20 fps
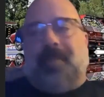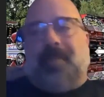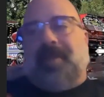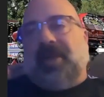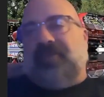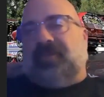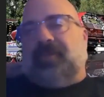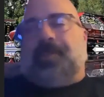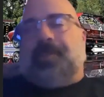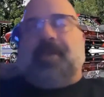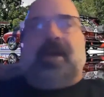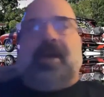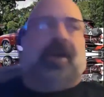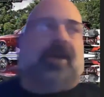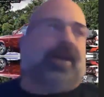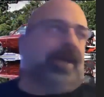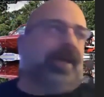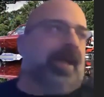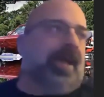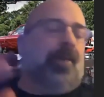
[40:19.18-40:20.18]
best
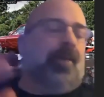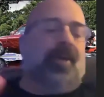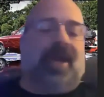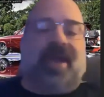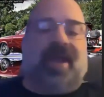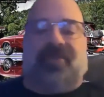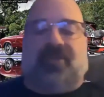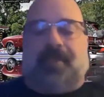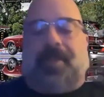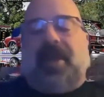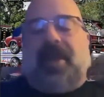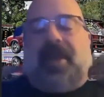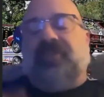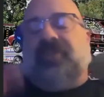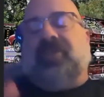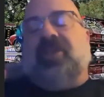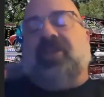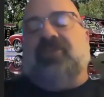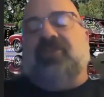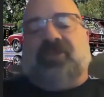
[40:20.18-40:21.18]
apparent, yeah, whatever,
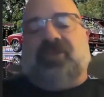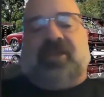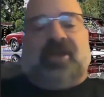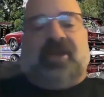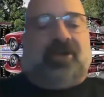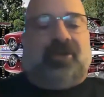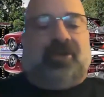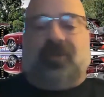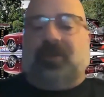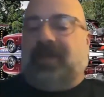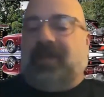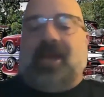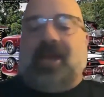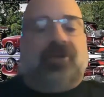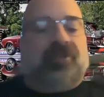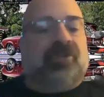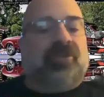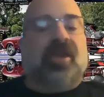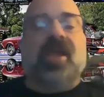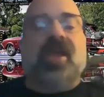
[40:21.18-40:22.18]
best engineered, who
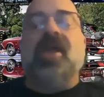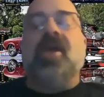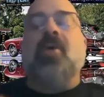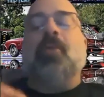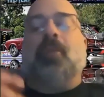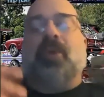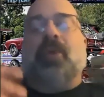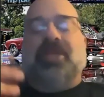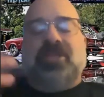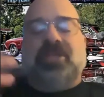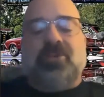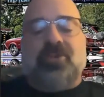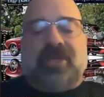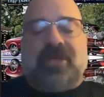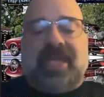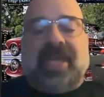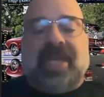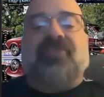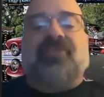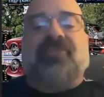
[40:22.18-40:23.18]
cares? When you
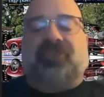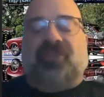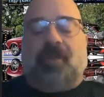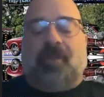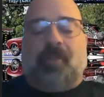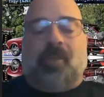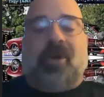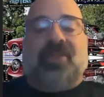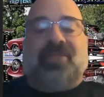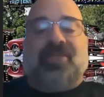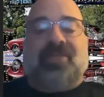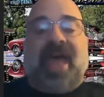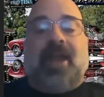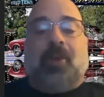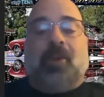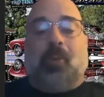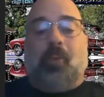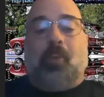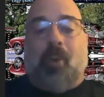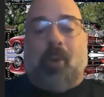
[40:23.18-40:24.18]
give someone that
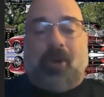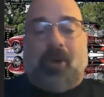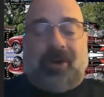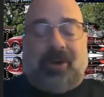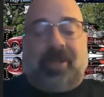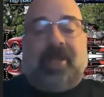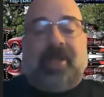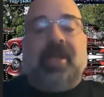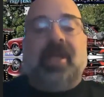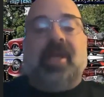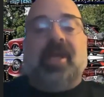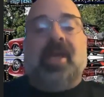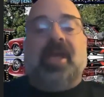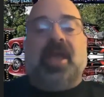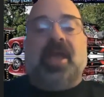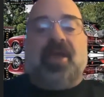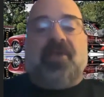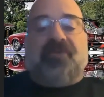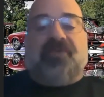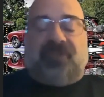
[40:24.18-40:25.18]
award,
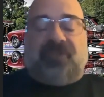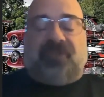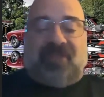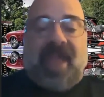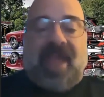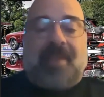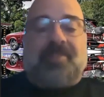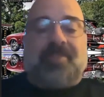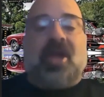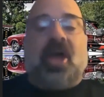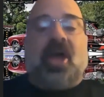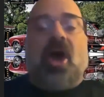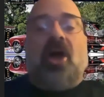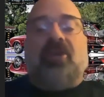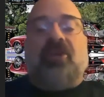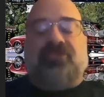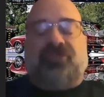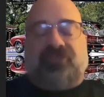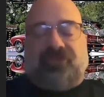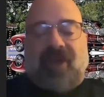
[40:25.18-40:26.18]
for them to
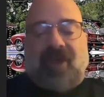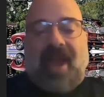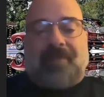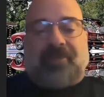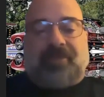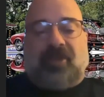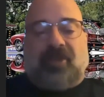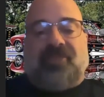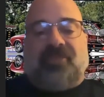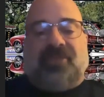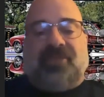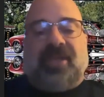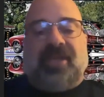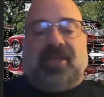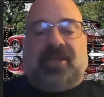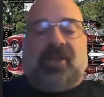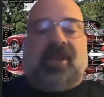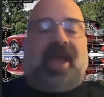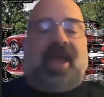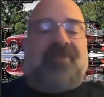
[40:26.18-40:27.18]
unstrap their
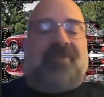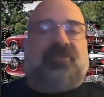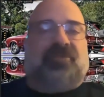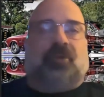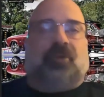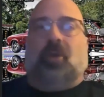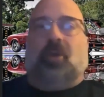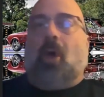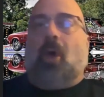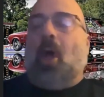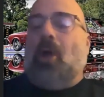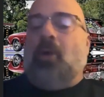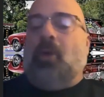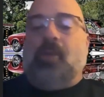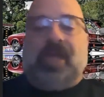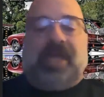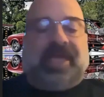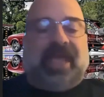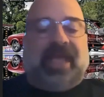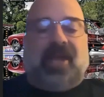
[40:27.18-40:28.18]
vehicle after a long
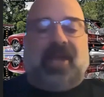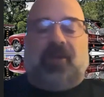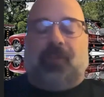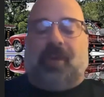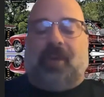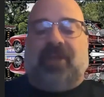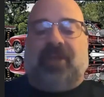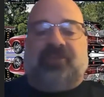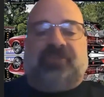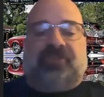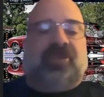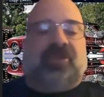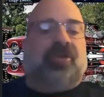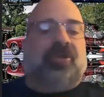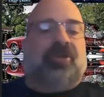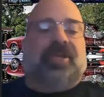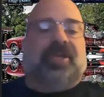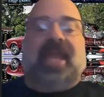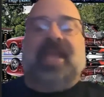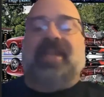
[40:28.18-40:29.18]
weekend of racing
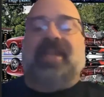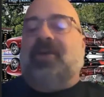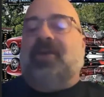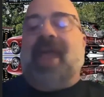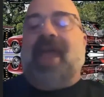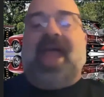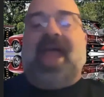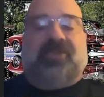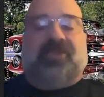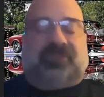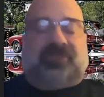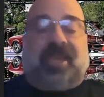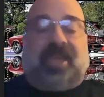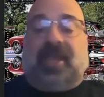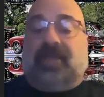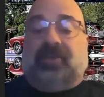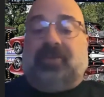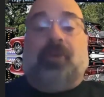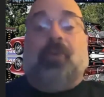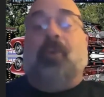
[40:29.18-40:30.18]
or getting their ass
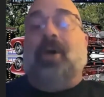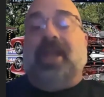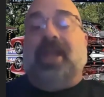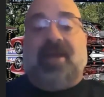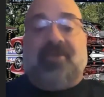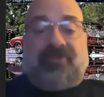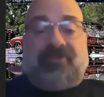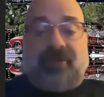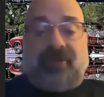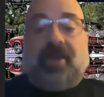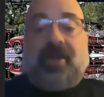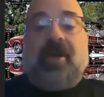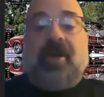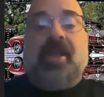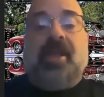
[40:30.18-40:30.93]
kicked or whatever,